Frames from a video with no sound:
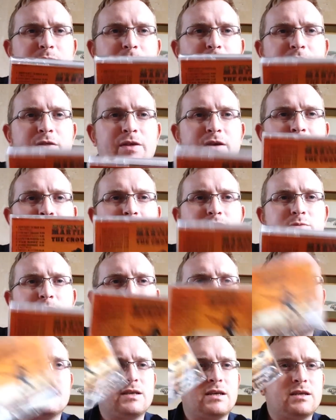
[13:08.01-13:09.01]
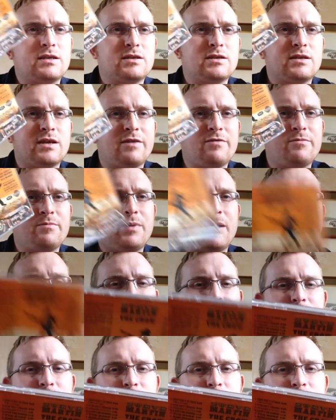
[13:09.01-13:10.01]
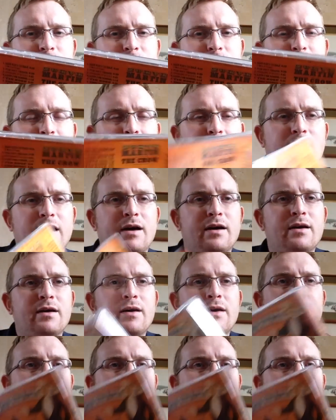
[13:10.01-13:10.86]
but I think it was about £6 or £7, something like that.